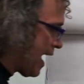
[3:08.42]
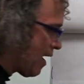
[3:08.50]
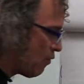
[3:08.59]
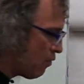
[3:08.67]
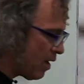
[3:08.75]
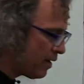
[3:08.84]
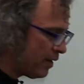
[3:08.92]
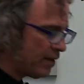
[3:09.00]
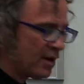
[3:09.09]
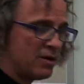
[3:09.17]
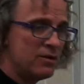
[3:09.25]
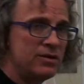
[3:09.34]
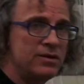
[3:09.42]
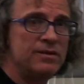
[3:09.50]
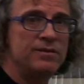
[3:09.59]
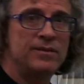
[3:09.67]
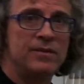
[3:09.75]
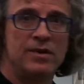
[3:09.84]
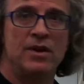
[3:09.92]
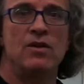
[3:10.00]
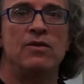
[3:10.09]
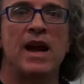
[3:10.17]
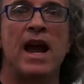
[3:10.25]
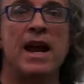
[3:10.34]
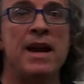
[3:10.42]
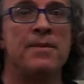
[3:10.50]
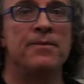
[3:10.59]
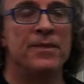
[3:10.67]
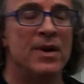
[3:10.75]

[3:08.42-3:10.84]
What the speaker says: got one of those. Okay?